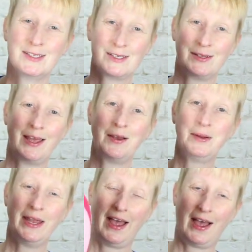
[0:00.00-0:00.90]
So there
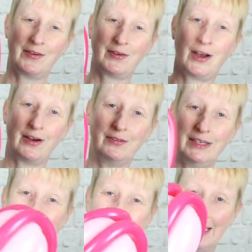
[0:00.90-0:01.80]
we have our
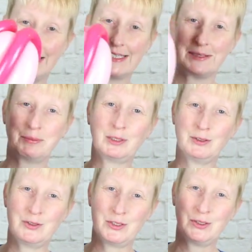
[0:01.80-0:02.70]
really easy
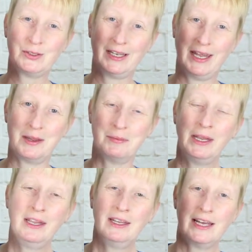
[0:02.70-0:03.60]
balloon tulip.
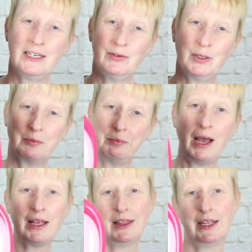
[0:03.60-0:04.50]
And if you
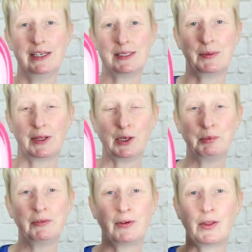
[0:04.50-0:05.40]
combine this with a
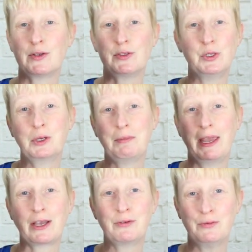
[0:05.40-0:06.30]
couple of others, you can
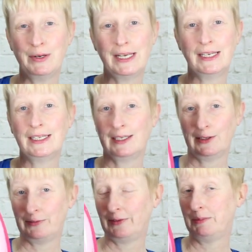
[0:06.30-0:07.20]
make a really
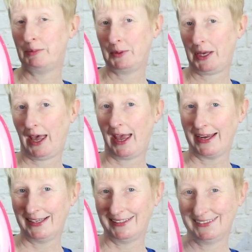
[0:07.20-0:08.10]
lovely
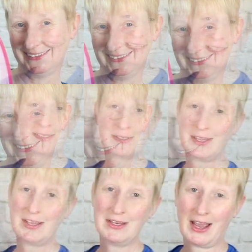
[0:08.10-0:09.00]
bouquet. So
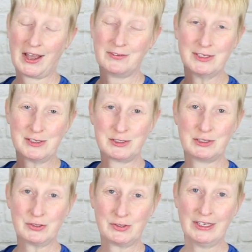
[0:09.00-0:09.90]
there you have it, just
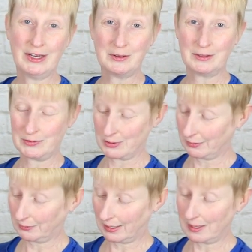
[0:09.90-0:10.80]
a trio of
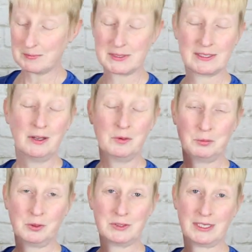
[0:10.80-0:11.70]
tulips
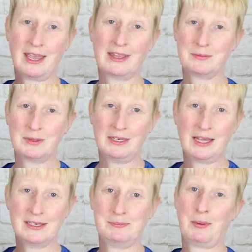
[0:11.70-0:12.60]
brought together with a
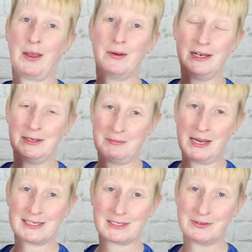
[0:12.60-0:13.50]
nice bow and it
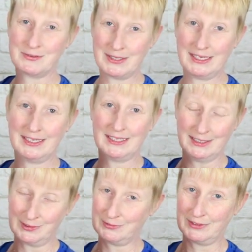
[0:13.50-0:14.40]
makes a really
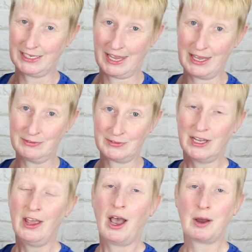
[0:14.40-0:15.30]
lovely gift
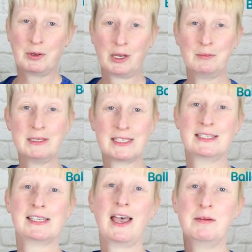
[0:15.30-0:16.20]
and we're coming to the
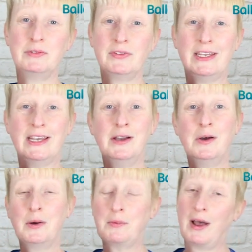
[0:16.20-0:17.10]
time of year
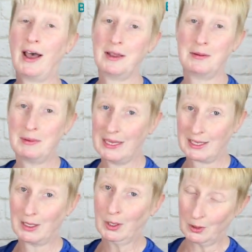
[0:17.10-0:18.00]
where I
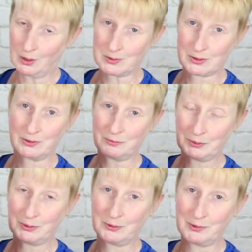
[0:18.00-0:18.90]
make a lot of
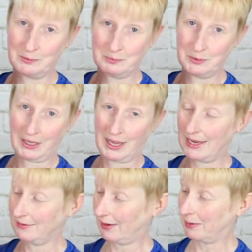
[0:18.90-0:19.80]
balloon
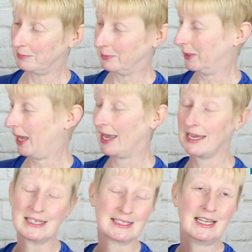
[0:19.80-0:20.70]
bouquet, flower
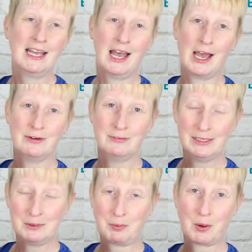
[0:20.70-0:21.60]
bouquets. Uh,
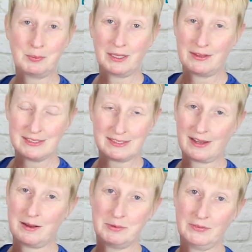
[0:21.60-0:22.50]
really popular this
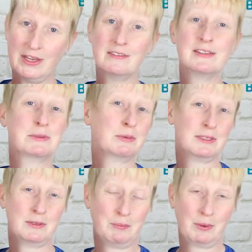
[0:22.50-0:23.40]
time of year as we're
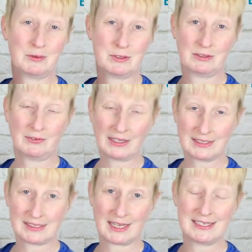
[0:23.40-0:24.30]
approaching
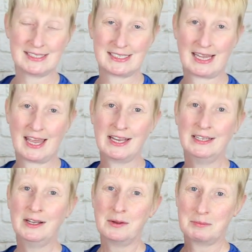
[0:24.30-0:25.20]
Valentine's Day,
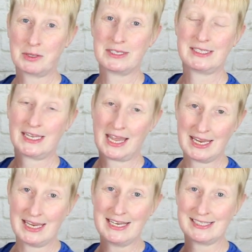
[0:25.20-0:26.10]
Mother's Day,
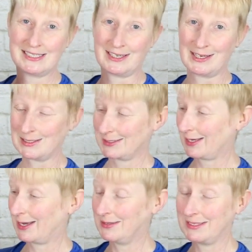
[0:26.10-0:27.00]
Easter.
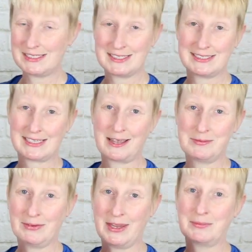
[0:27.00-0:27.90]
So this is the time
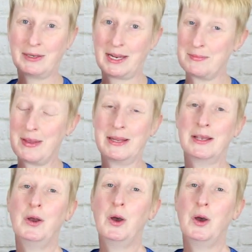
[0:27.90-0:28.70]
of year when I make